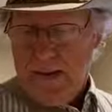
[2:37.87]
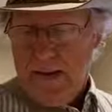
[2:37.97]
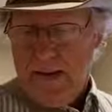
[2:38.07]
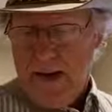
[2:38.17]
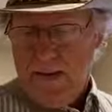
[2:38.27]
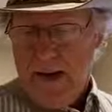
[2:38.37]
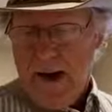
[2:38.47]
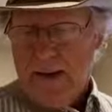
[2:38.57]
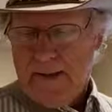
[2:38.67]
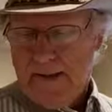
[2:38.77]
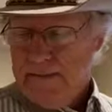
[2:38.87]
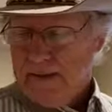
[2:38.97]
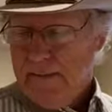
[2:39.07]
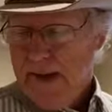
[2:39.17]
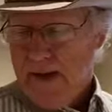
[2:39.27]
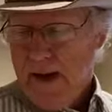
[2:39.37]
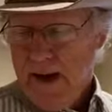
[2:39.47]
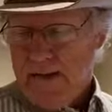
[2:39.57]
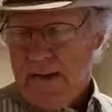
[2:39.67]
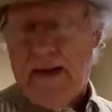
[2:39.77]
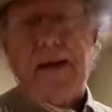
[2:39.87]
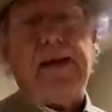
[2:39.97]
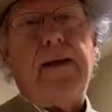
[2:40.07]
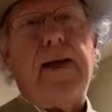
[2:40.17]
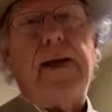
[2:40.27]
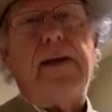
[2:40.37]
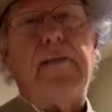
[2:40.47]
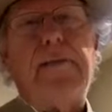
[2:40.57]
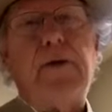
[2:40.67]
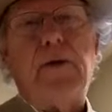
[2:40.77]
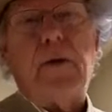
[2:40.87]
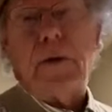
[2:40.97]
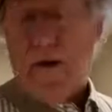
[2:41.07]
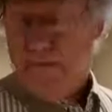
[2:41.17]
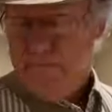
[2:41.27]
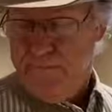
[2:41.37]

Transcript: And he created us to be godly and pure.